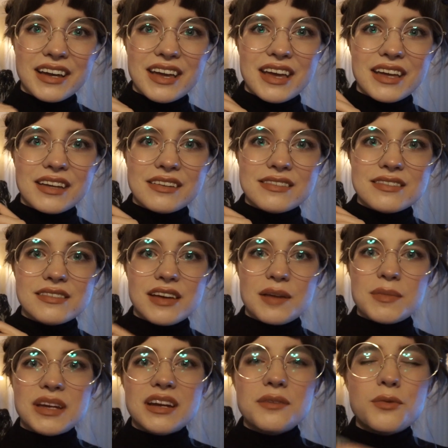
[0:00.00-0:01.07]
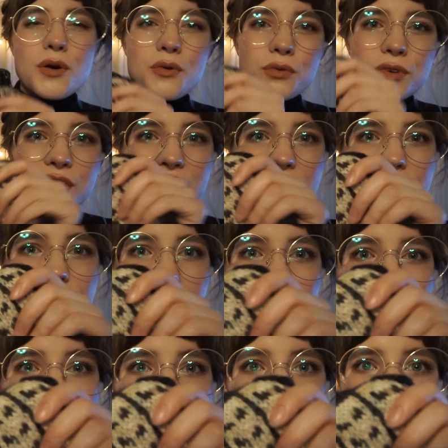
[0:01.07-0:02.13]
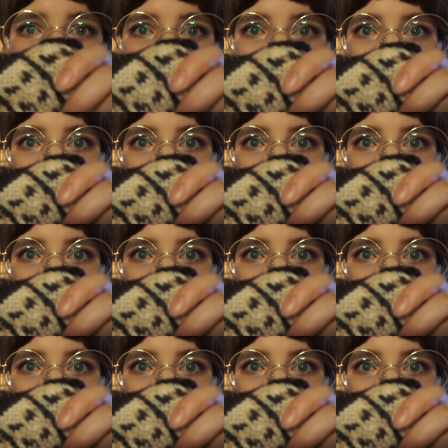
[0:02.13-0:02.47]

and I mean, it won't really affect the dark